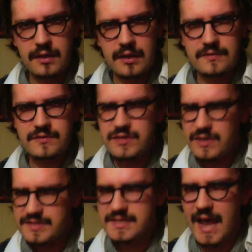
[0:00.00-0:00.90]
is
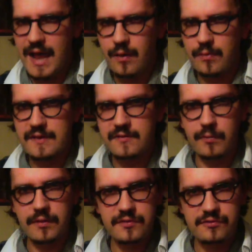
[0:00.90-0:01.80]
just how this
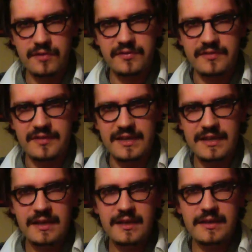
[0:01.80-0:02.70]
monstrosity
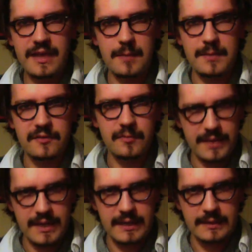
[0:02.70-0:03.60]
came into
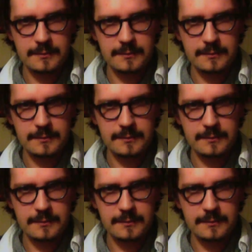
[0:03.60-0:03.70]
being.